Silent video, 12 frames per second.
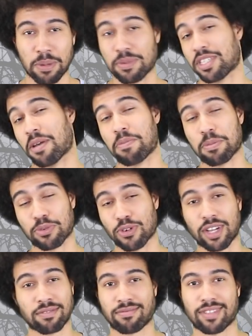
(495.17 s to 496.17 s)
Maybe some people are
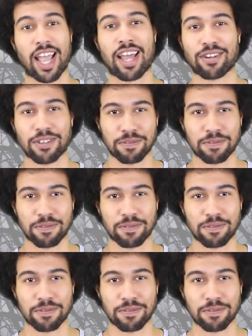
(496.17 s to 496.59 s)
right. I don't know.